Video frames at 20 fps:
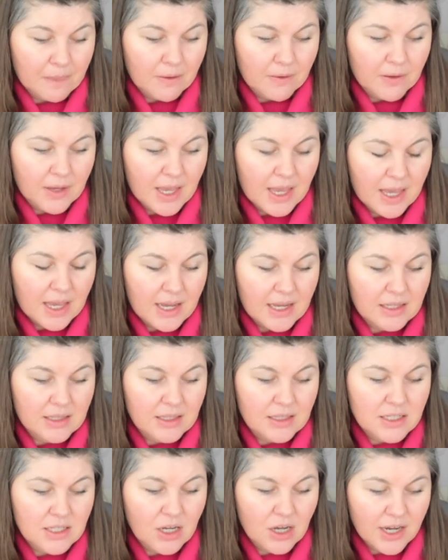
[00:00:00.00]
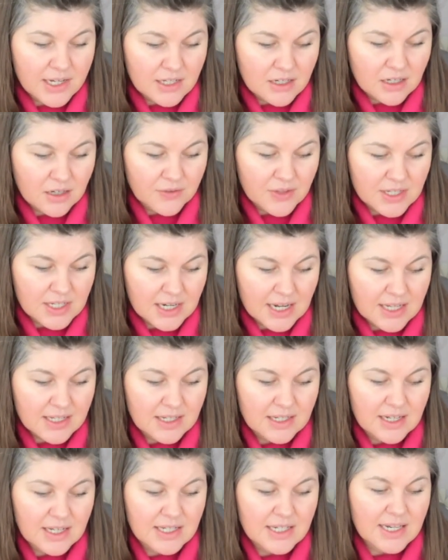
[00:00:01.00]
Okay, and the title of this
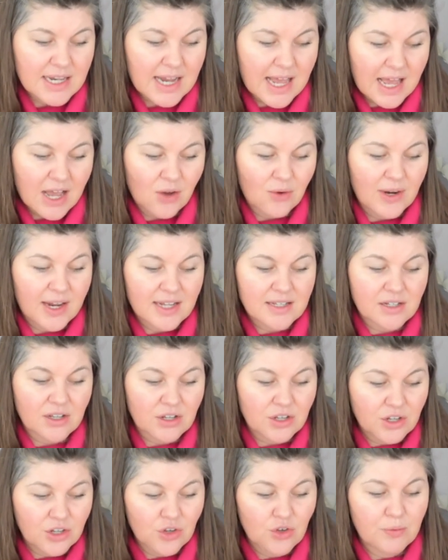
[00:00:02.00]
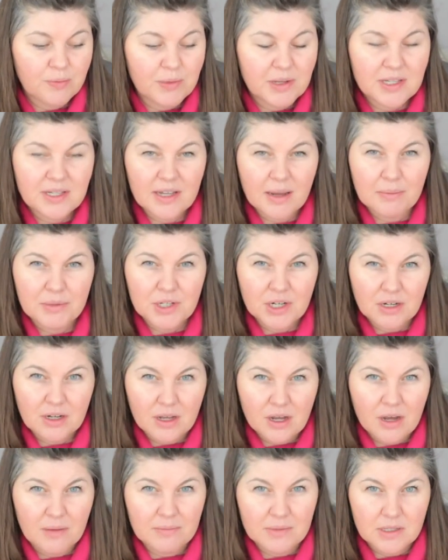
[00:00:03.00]
lesson is Now Let a New Perception
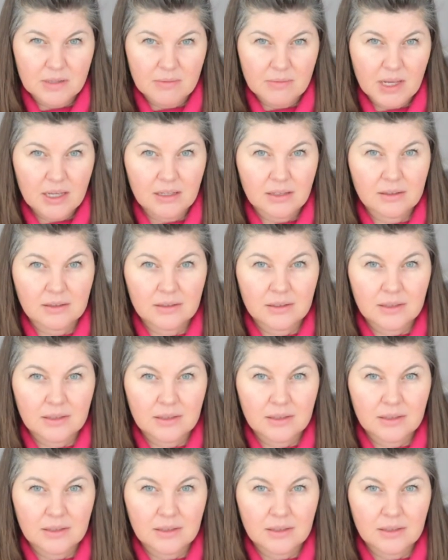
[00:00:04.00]
Come to Me.